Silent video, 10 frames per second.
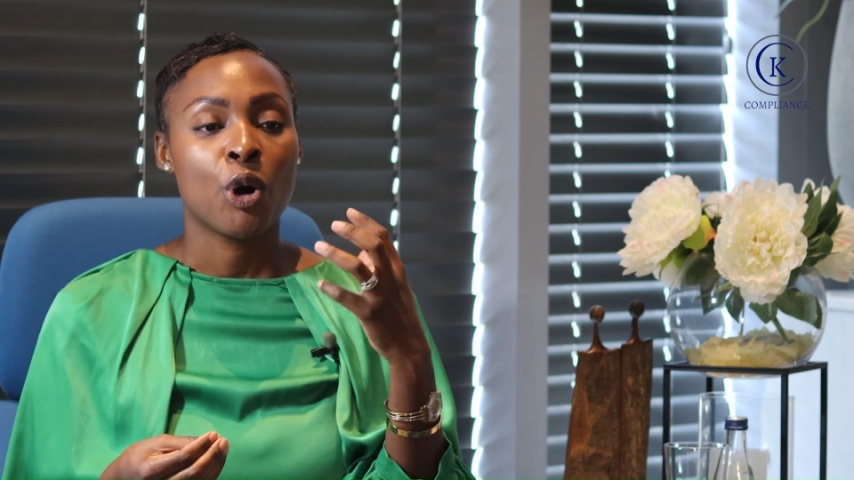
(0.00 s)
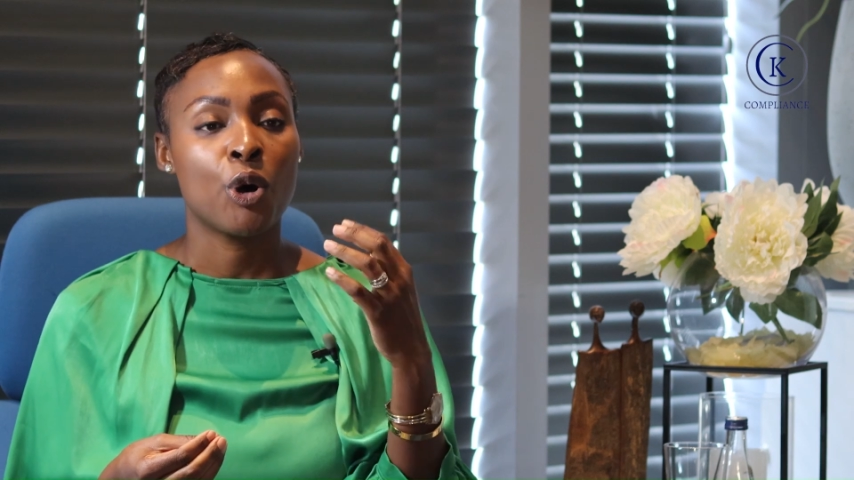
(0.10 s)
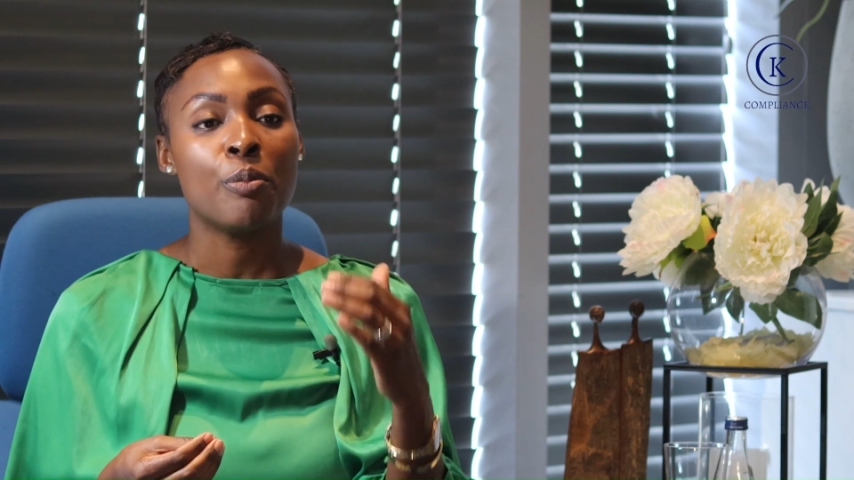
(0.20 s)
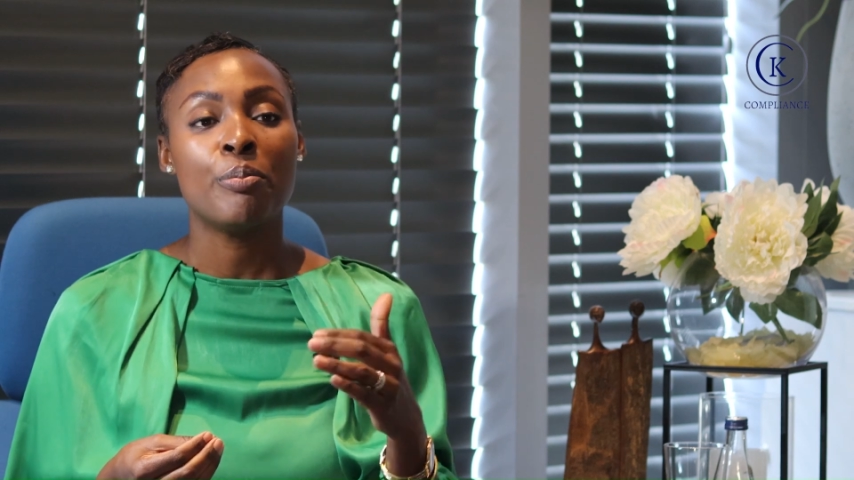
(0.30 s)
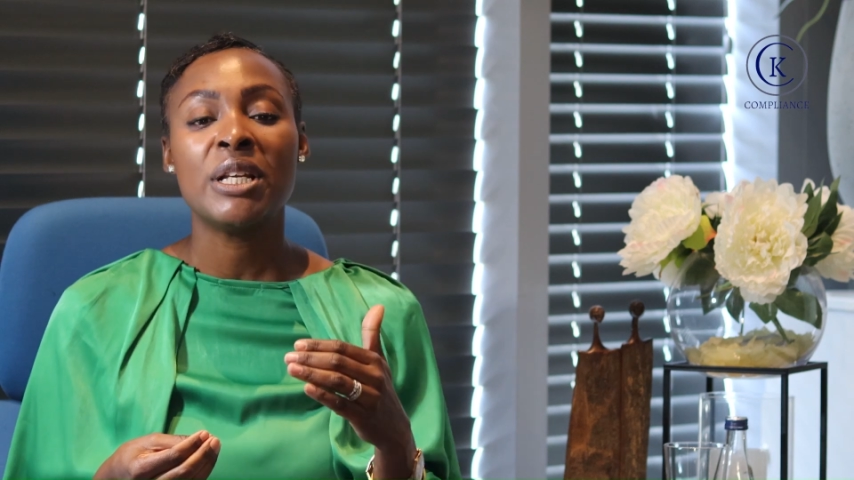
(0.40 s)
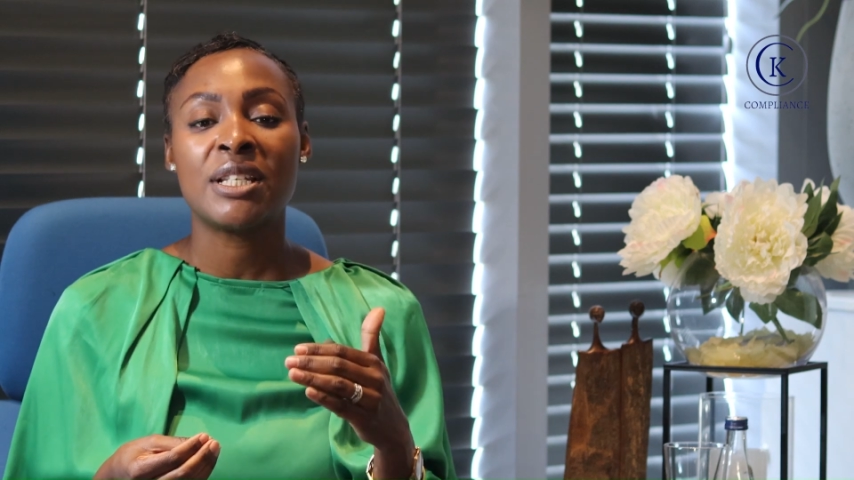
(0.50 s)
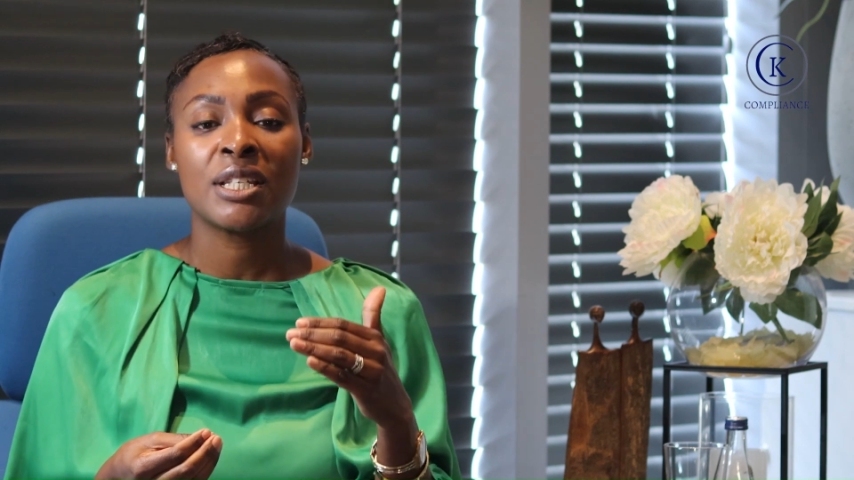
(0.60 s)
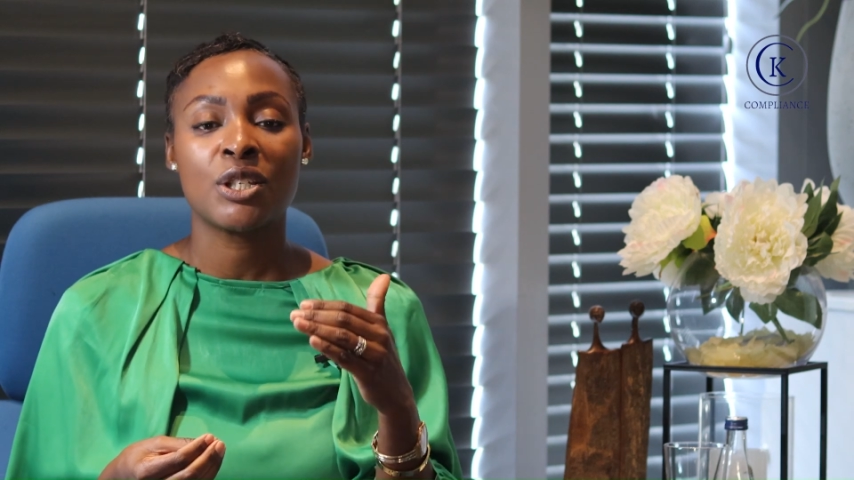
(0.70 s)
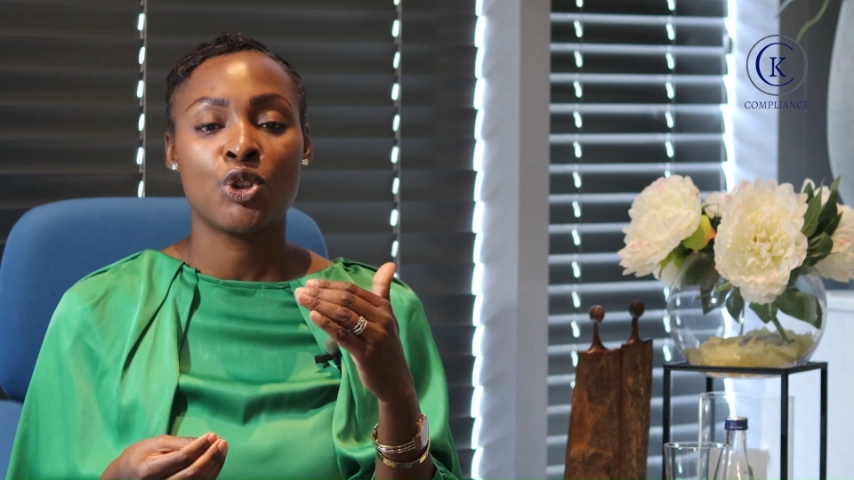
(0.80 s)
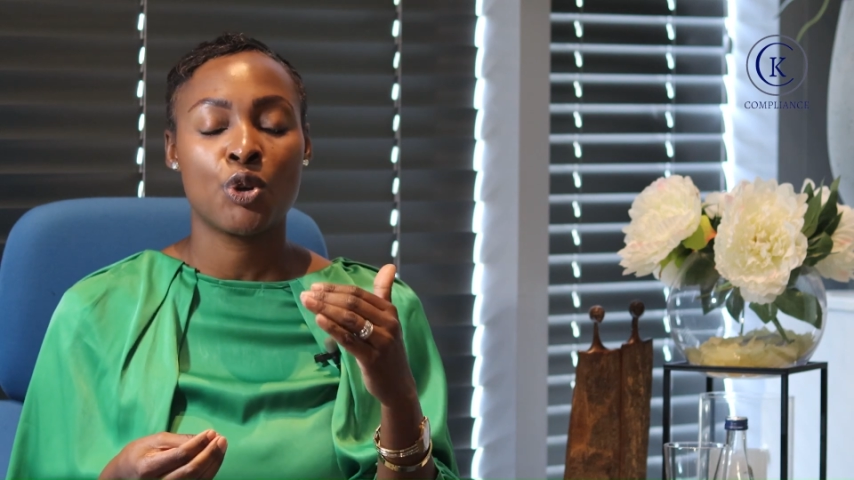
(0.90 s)
commit
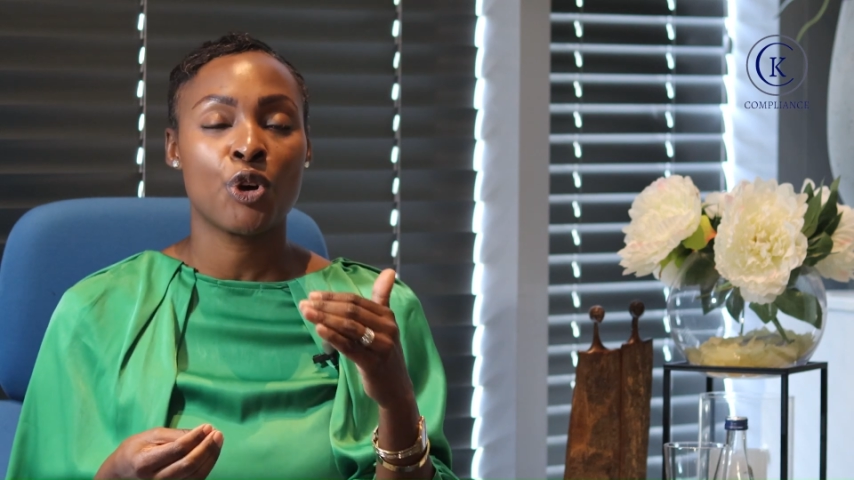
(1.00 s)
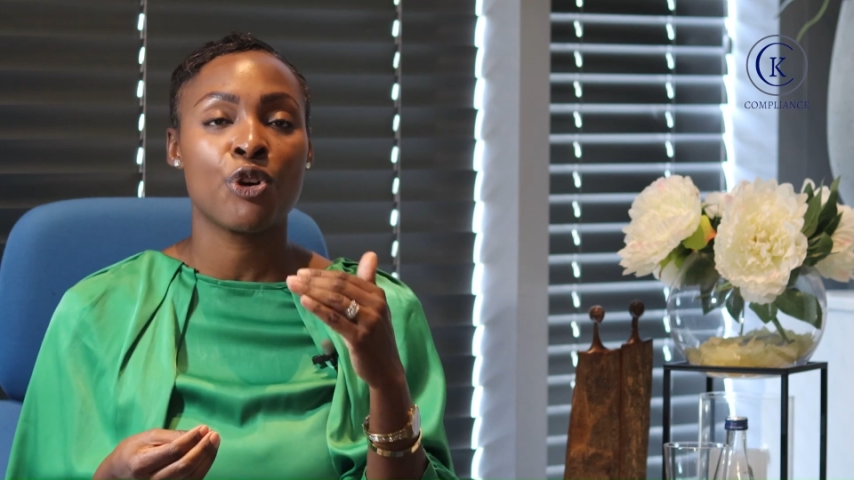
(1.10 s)
to